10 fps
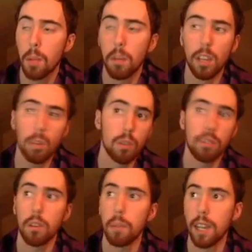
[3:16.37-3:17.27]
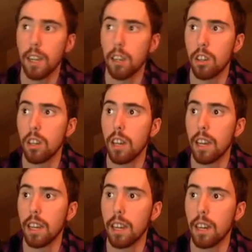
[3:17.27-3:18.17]
but you will still make a good,
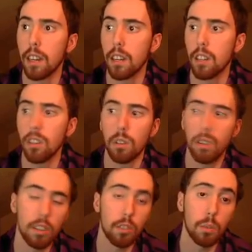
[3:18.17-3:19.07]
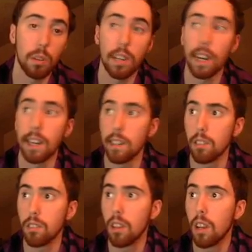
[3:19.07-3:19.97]
a, uh, a you know, at least you won't die at
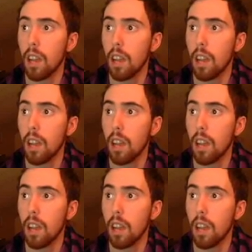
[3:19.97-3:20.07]
least.